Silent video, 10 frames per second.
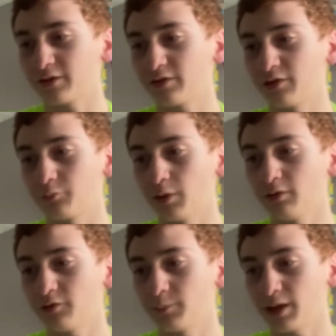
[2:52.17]
as well
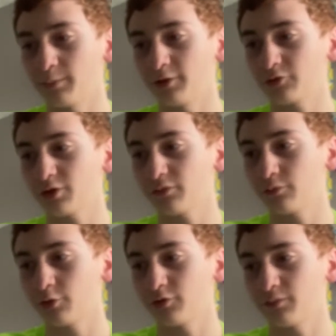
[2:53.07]
as Mega Man Star
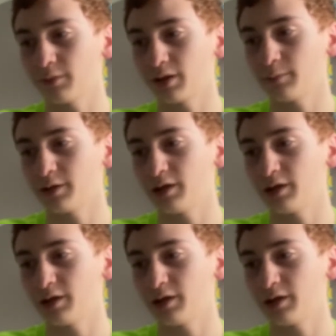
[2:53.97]
Force and Mega Man